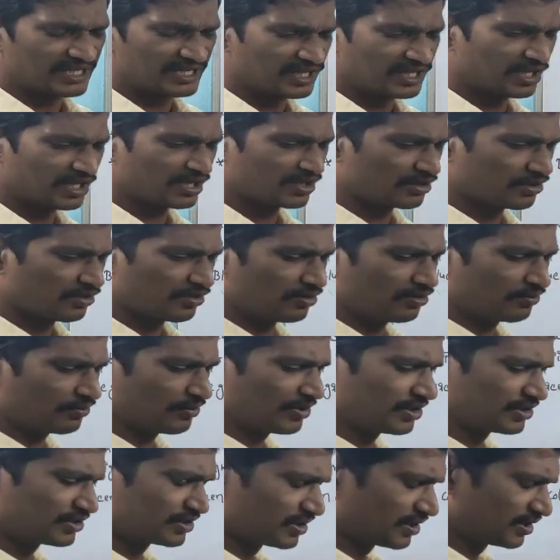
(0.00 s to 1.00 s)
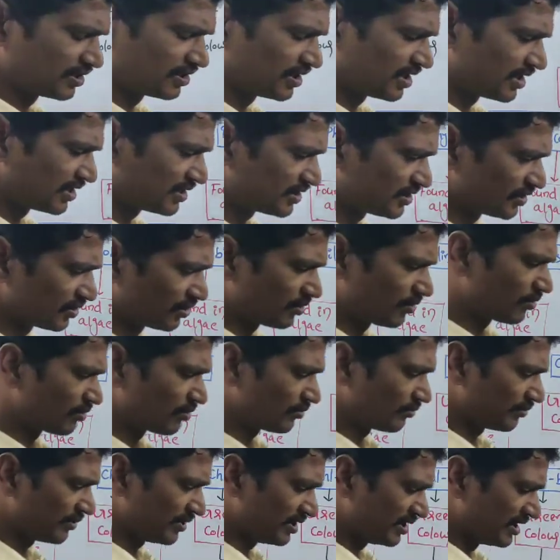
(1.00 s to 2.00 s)
green color complex, and there is a
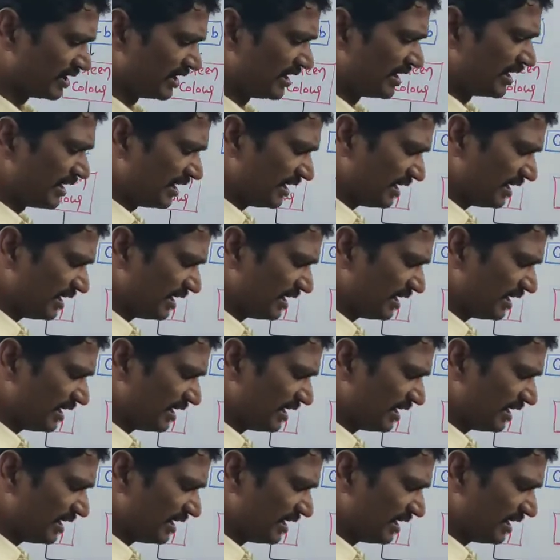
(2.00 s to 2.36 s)
chlorophyll